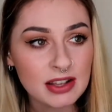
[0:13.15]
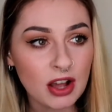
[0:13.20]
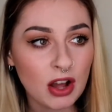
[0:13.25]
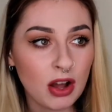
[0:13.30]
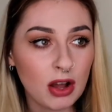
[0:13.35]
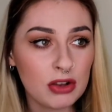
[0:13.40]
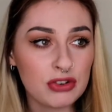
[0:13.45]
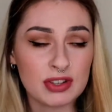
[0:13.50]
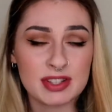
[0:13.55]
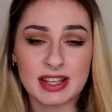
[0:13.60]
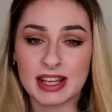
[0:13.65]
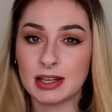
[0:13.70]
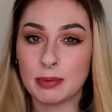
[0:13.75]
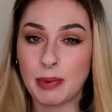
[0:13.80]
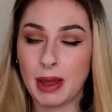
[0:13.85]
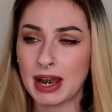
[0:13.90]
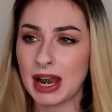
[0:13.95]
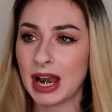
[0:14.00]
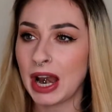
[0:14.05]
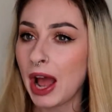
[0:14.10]
or just
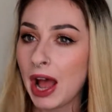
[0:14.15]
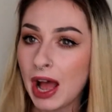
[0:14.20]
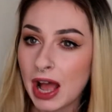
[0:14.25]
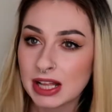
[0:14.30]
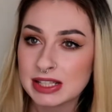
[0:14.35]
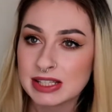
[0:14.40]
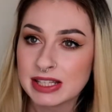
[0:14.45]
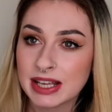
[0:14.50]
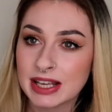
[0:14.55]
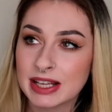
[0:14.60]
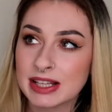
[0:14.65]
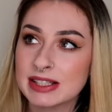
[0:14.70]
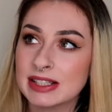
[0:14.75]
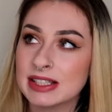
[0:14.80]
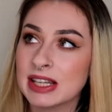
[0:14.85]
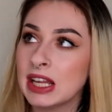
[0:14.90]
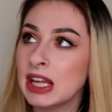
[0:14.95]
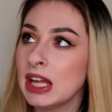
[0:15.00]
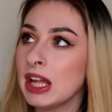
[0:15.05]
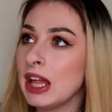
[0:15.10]
independent
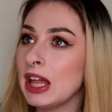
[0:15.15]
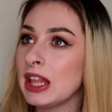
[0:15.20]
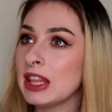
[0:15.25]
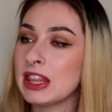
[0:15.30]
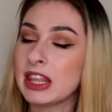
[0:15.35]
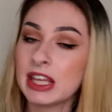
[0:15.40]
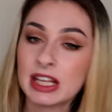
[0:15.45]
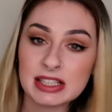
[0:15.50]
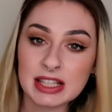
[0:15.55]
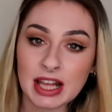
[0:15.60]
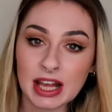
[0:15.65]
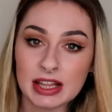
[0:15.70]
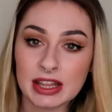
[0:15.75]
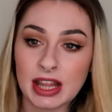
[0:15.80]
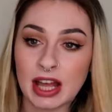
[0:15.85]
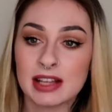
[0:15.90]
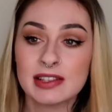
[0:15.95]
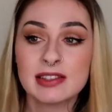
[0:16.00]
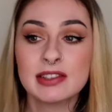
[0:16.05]
artists, things like that.